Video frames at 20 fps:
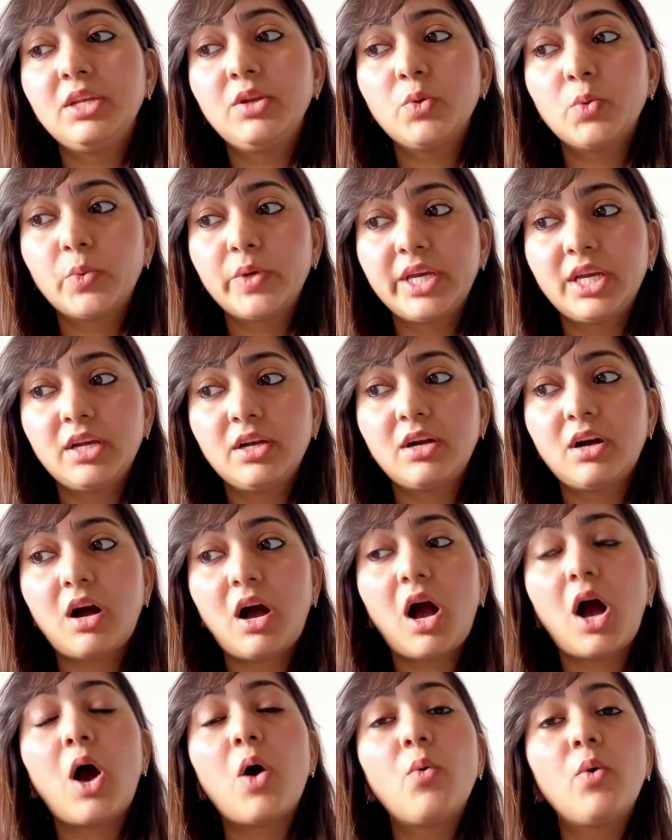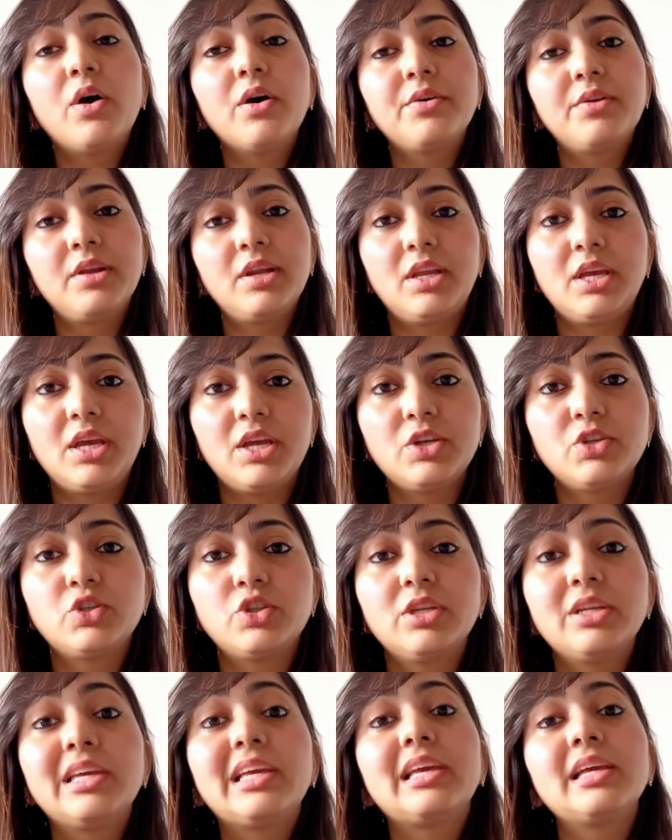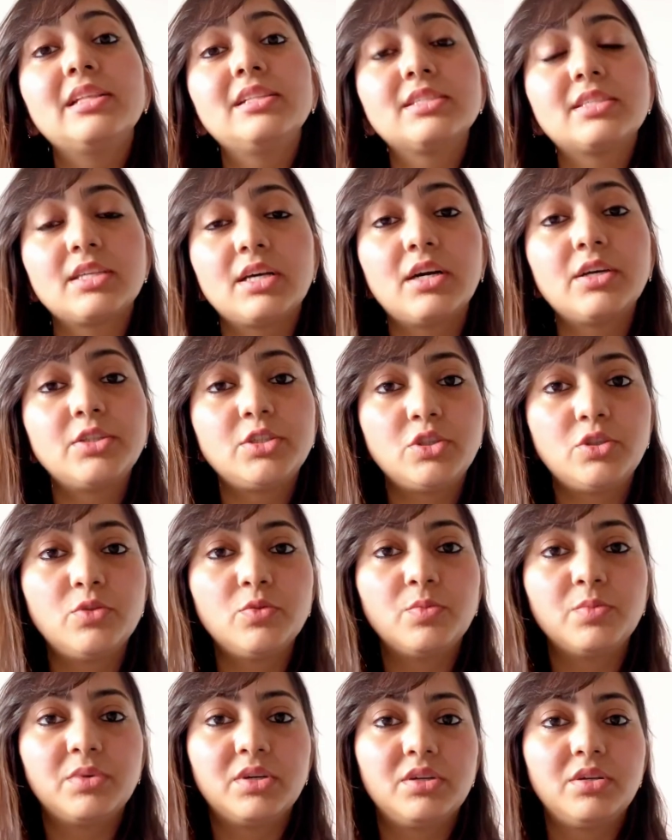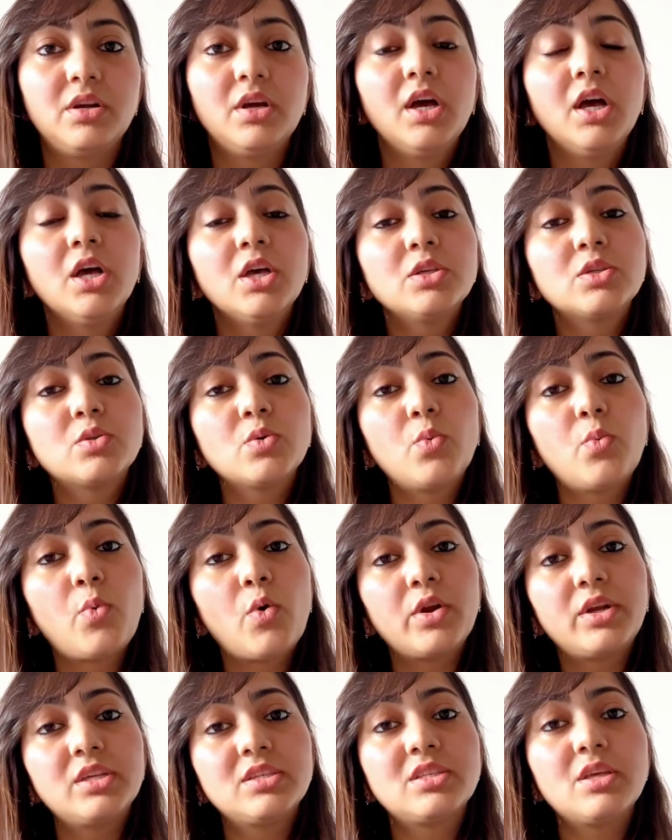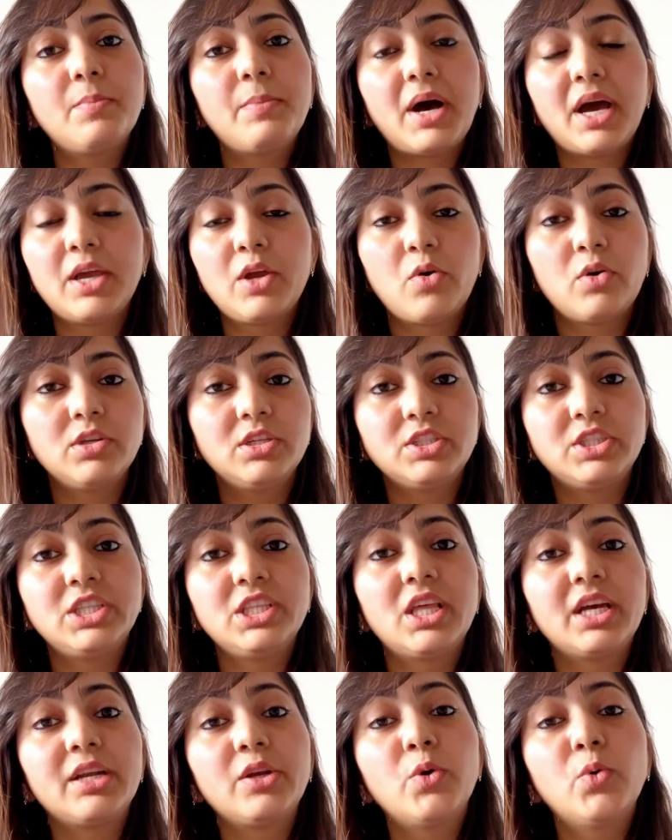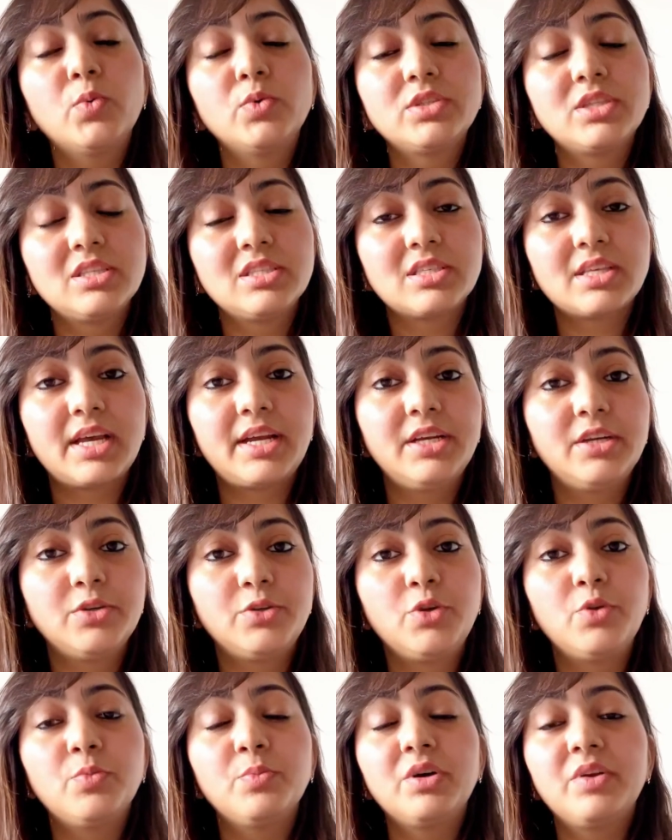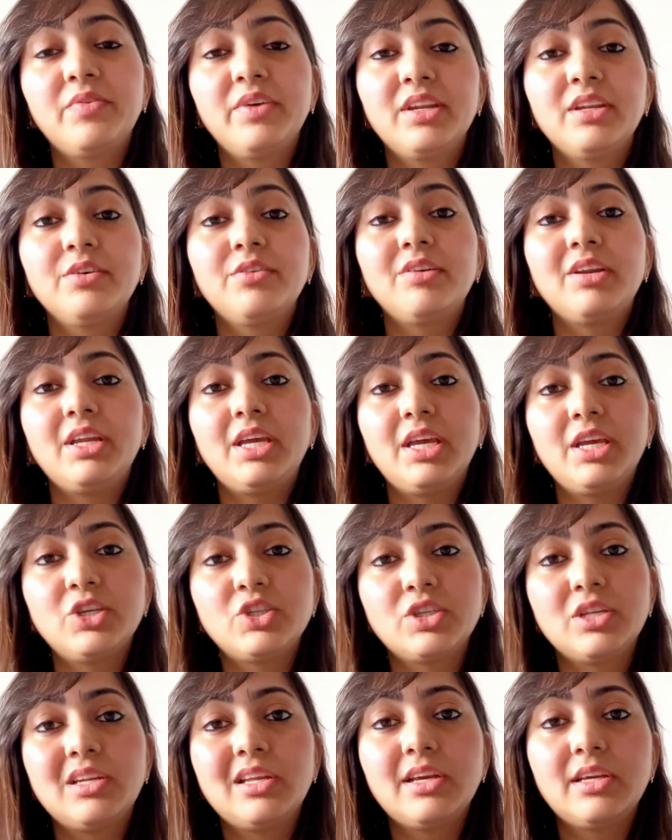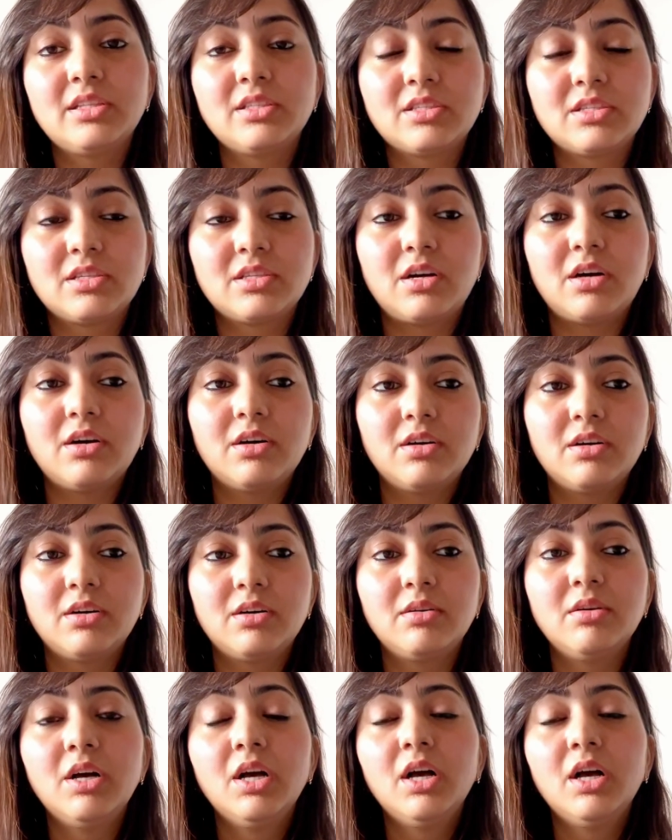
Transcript: knowing uh, how a radiation kills a tumor so what is the biology that goes inside a tumor when a radiation hits a